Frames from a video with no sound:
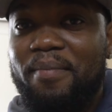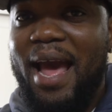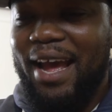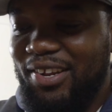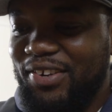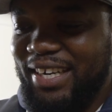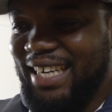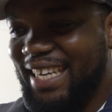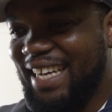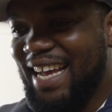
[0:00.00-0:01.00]

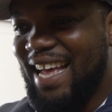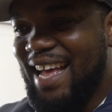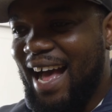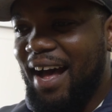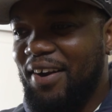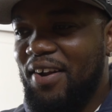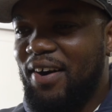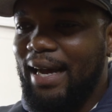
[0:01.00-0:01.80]
manually. I don't know.